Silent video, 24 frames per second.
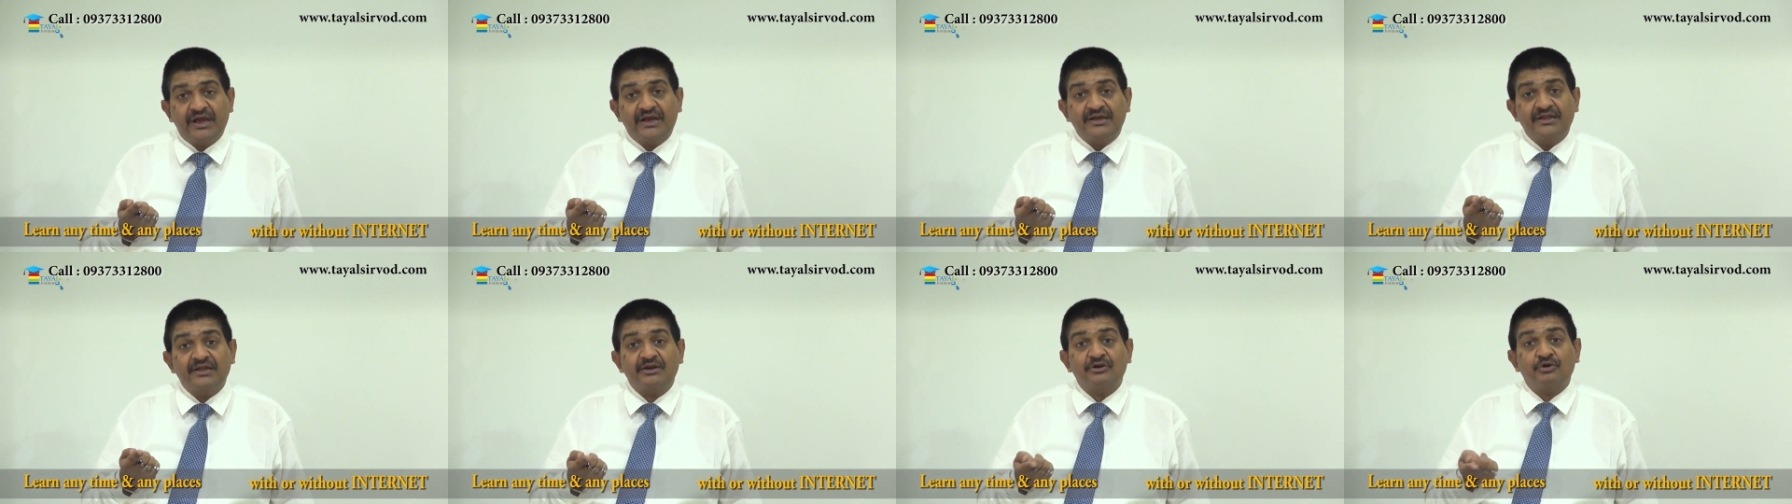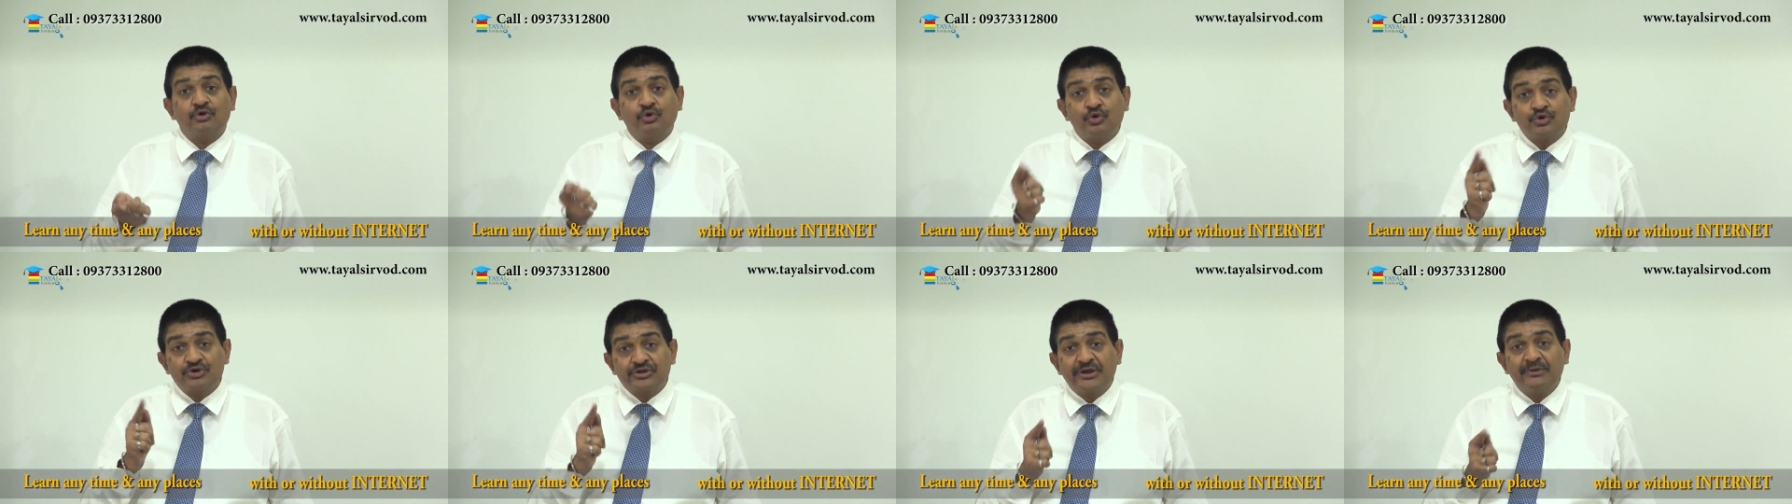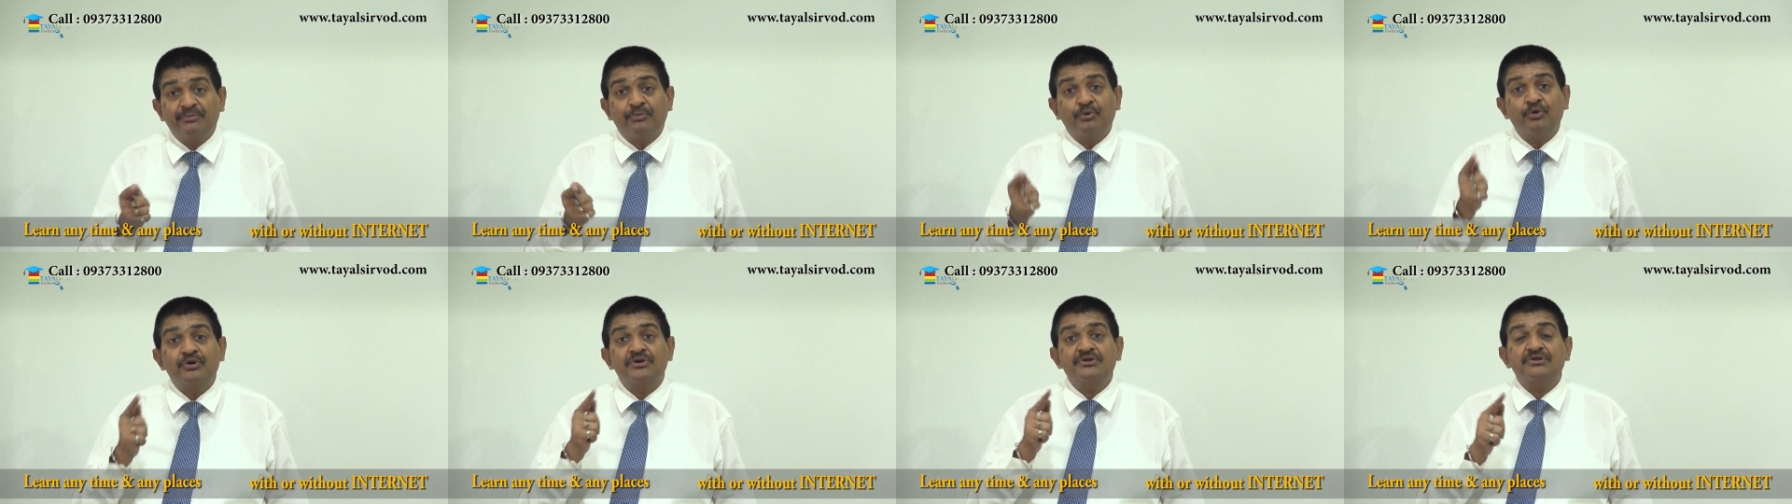and the
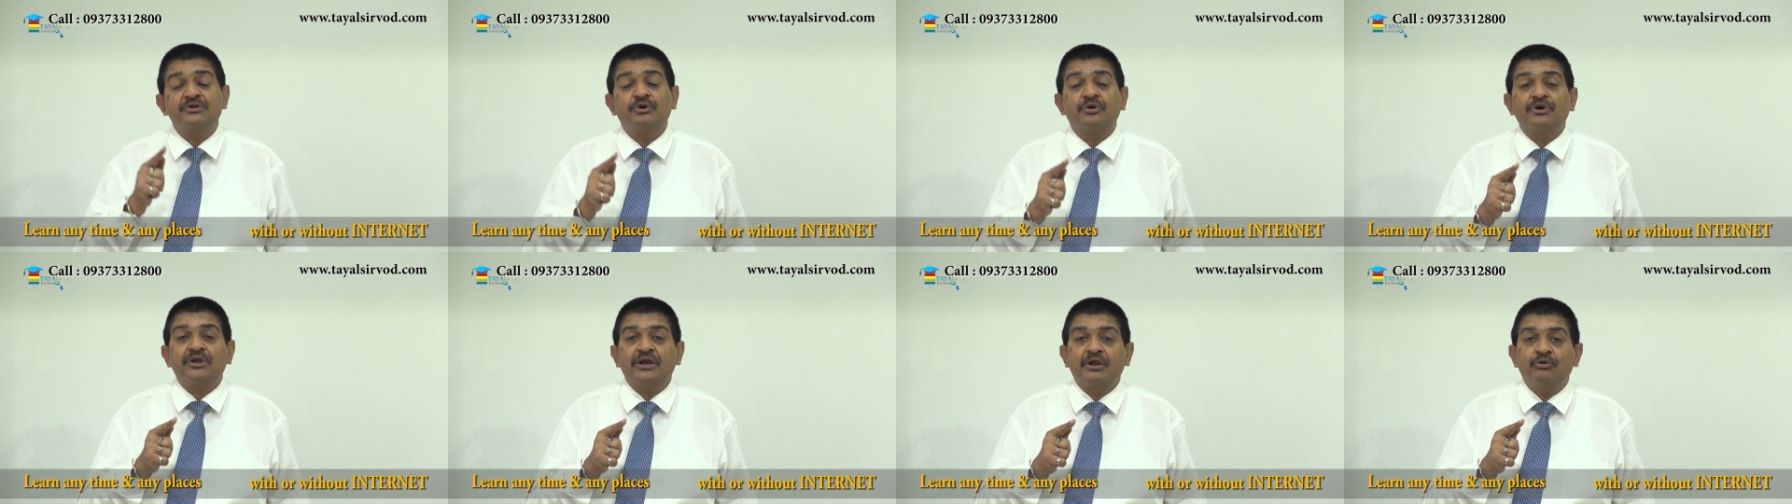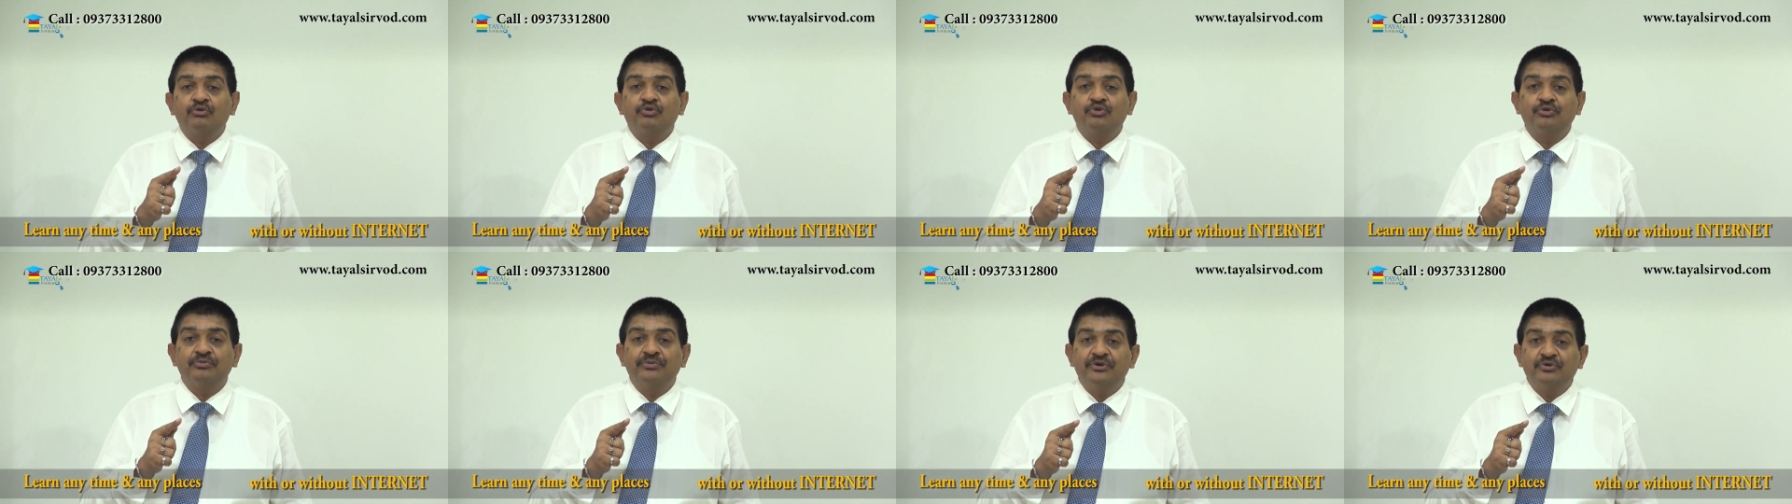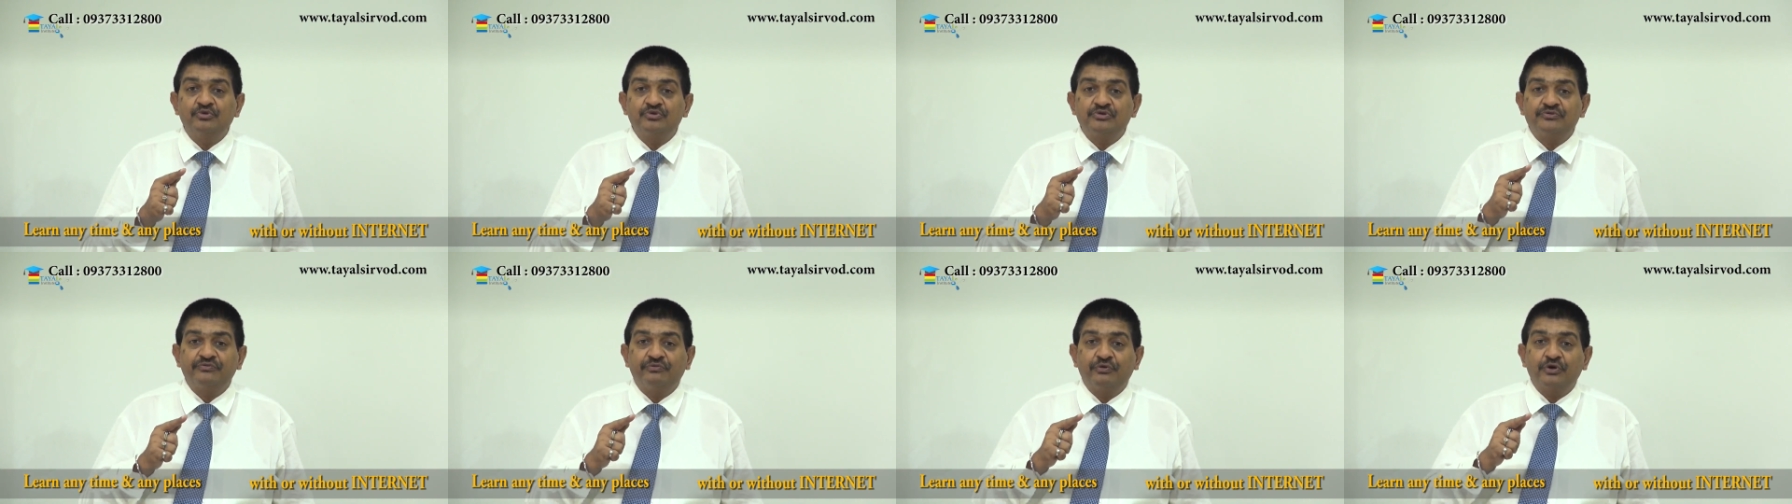coastal port is not allowed to be
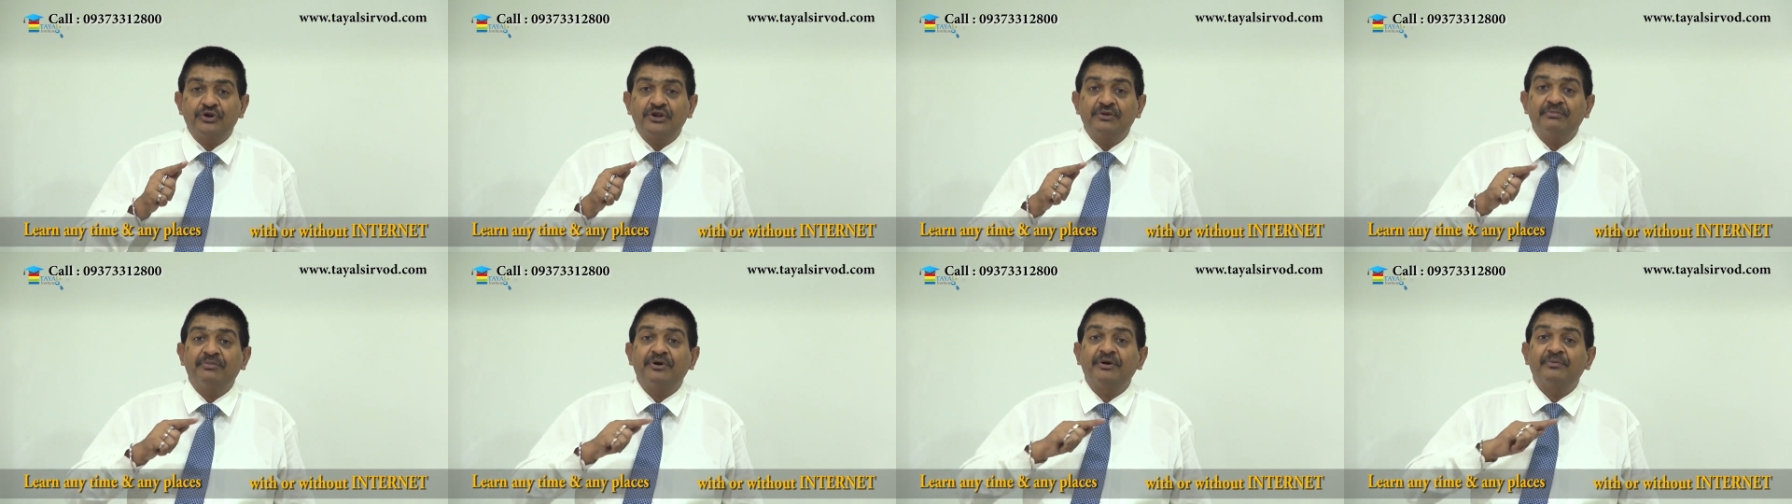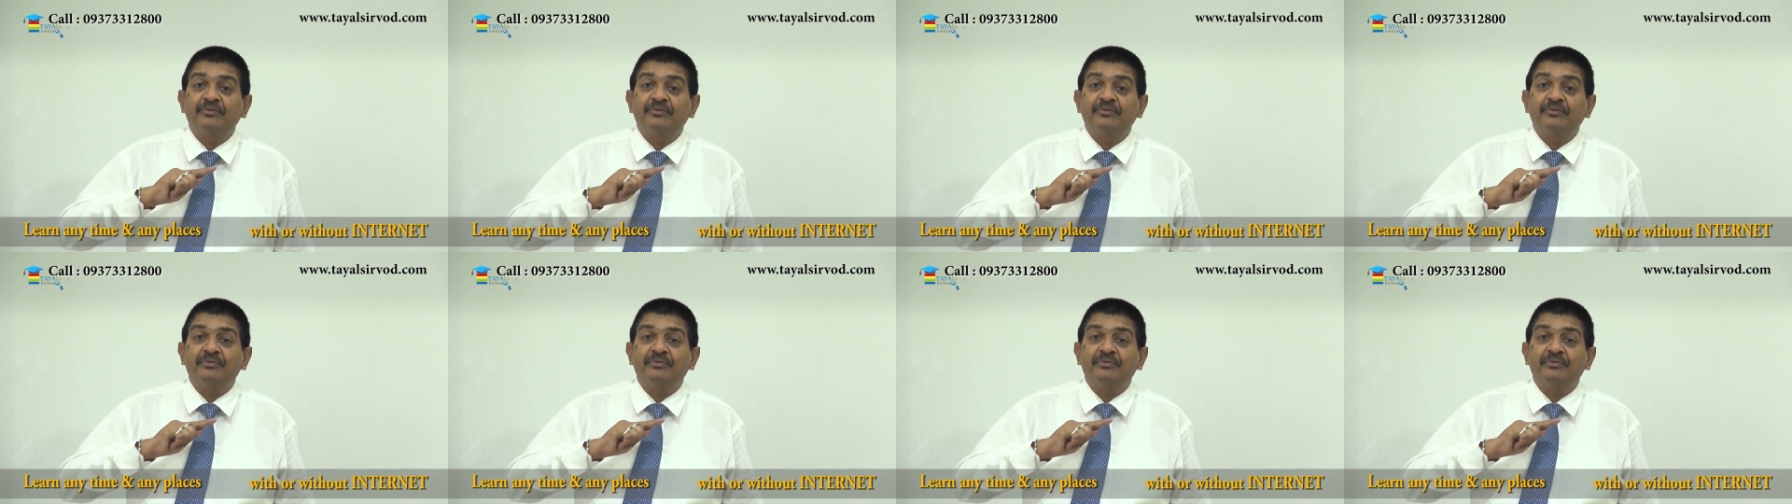used for the